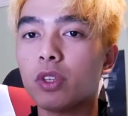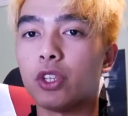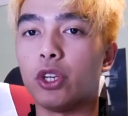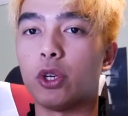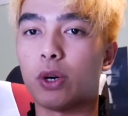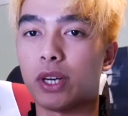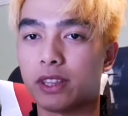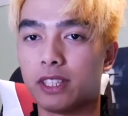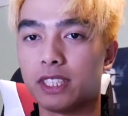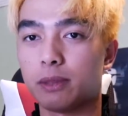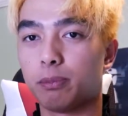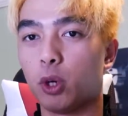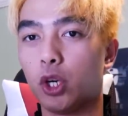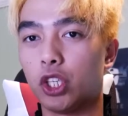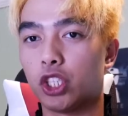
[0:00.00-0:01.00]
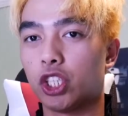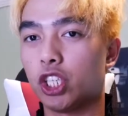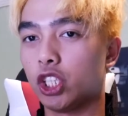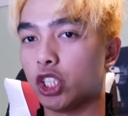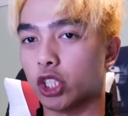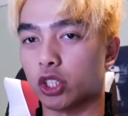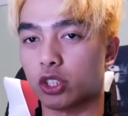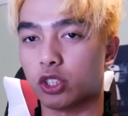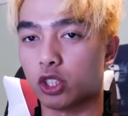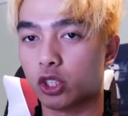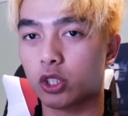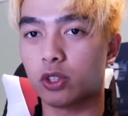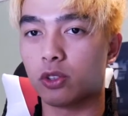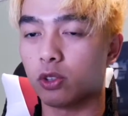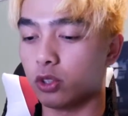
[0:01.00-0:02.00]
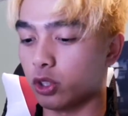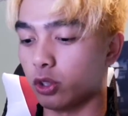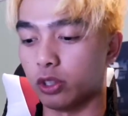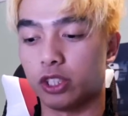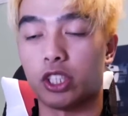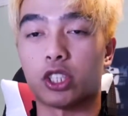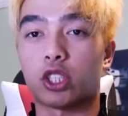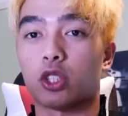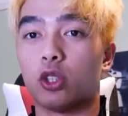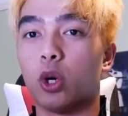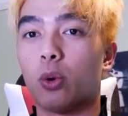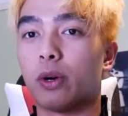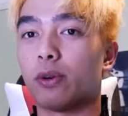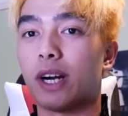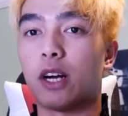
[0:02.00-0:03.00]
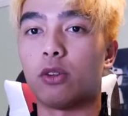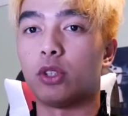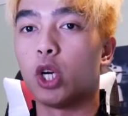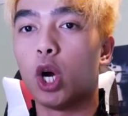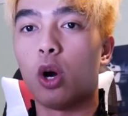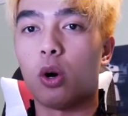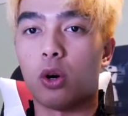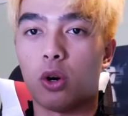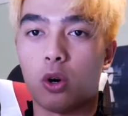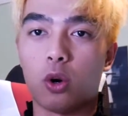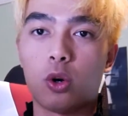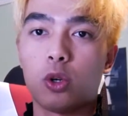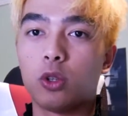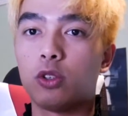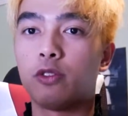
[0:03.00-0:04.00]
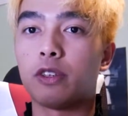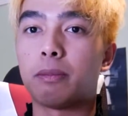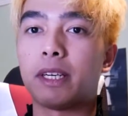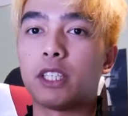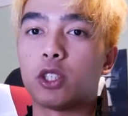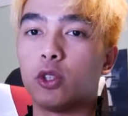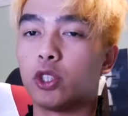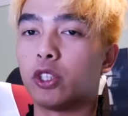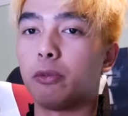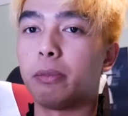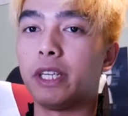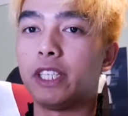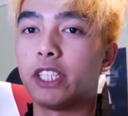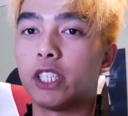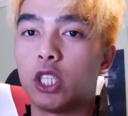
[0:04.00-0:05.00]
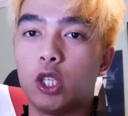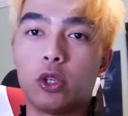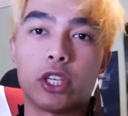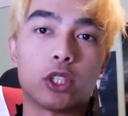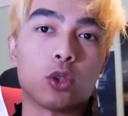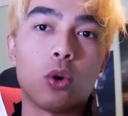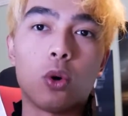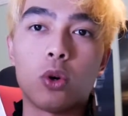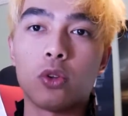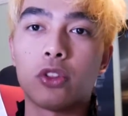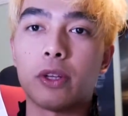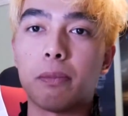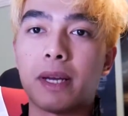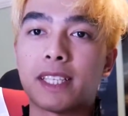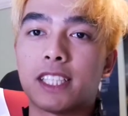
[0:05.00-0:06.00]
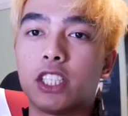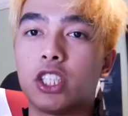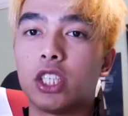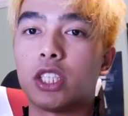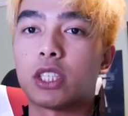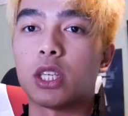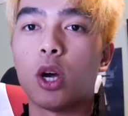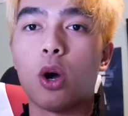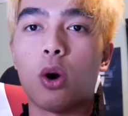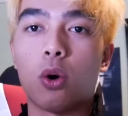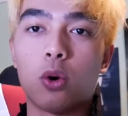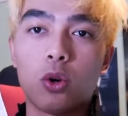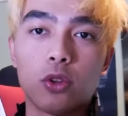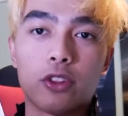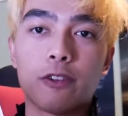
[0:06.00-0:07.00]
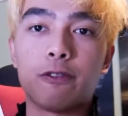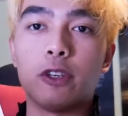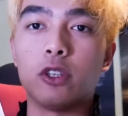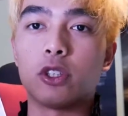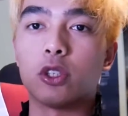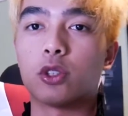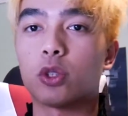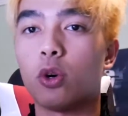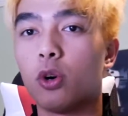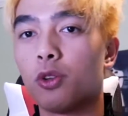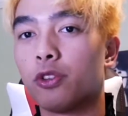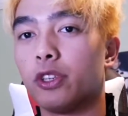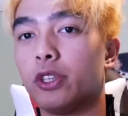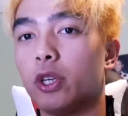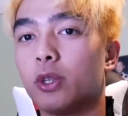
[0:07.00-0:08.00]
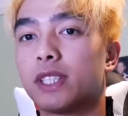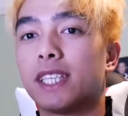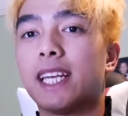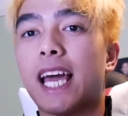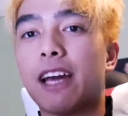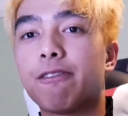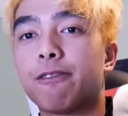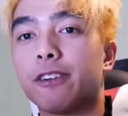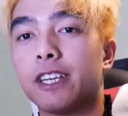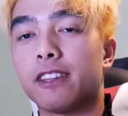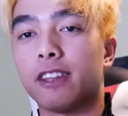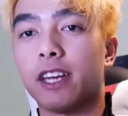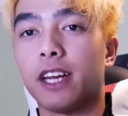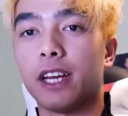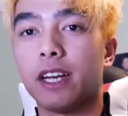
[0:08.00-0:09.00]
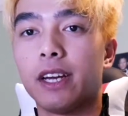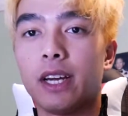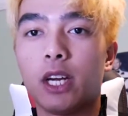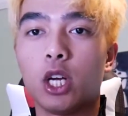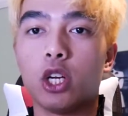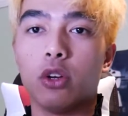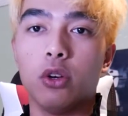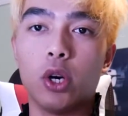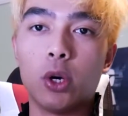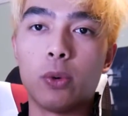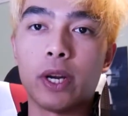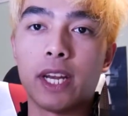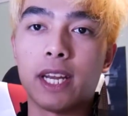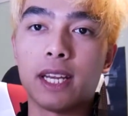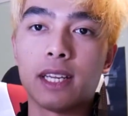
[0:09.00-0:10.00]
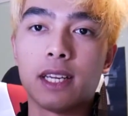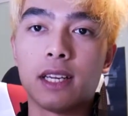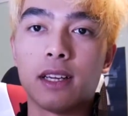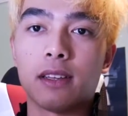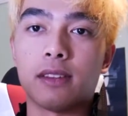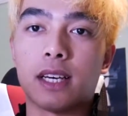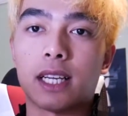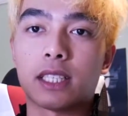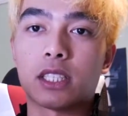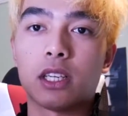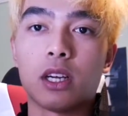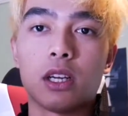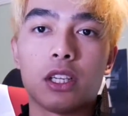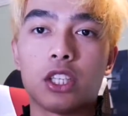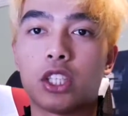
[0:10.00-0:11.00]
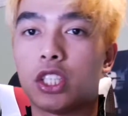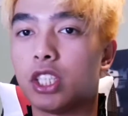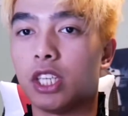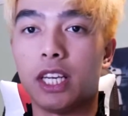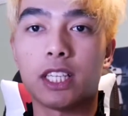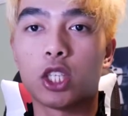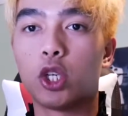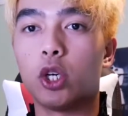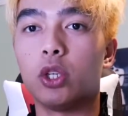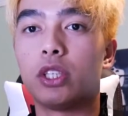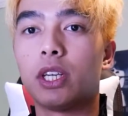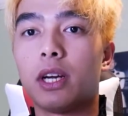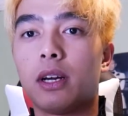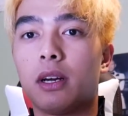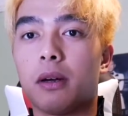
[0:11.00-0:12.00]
You know, at this point, she can just, just go around all over my social media, look at all the messages, all the photos, all the notes and everything, knowing that it could